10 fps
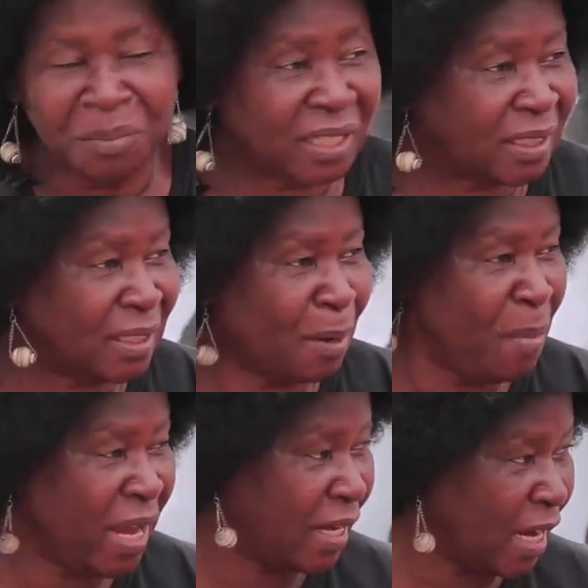This is the
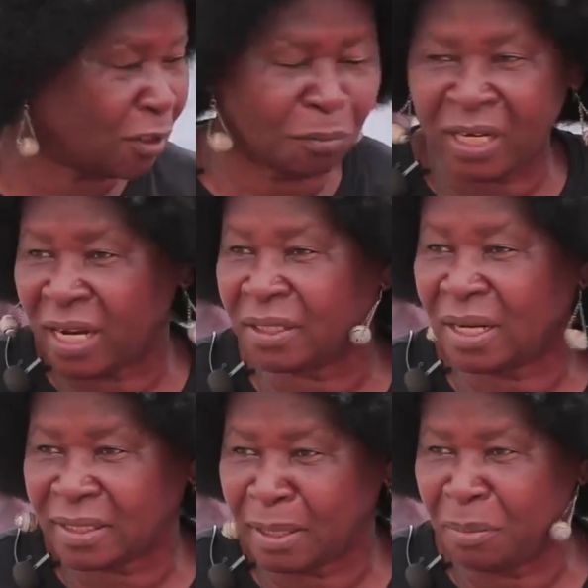main gate of the
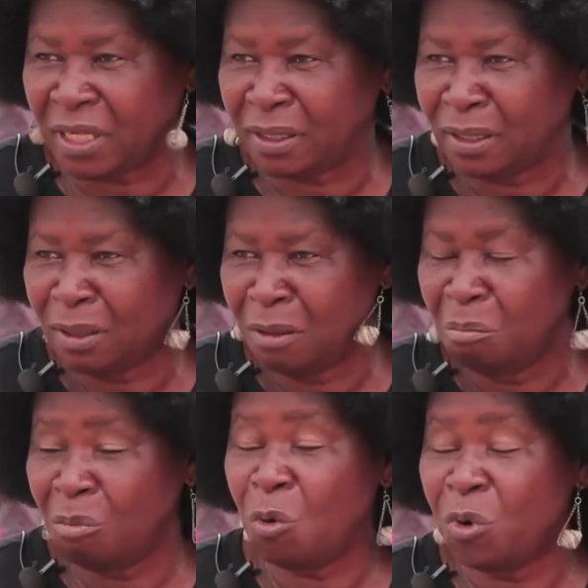National Assembly.
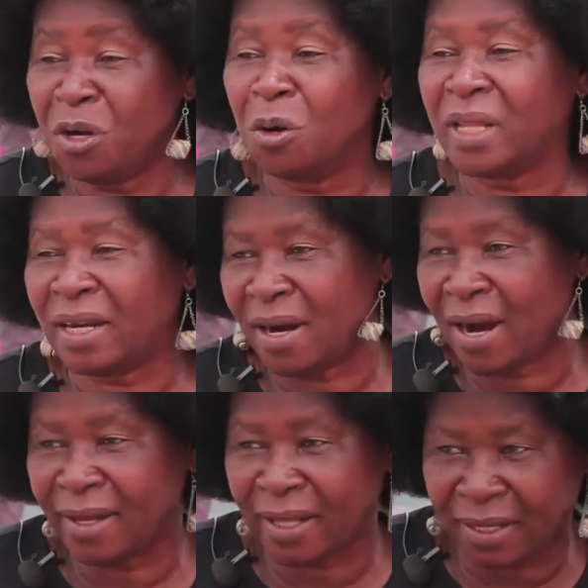But we know that there
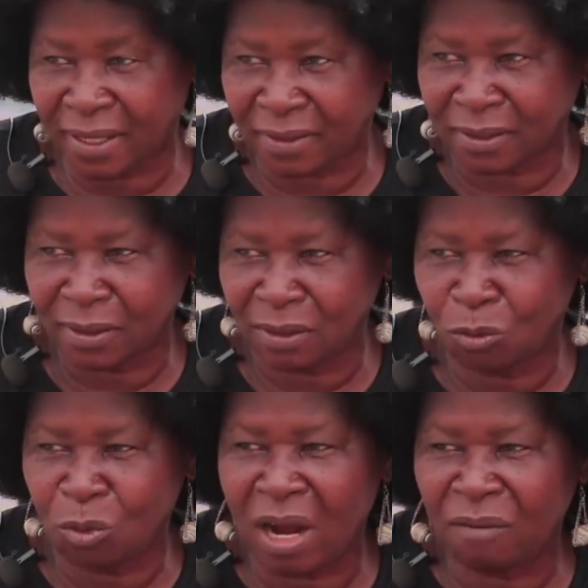are other gates. We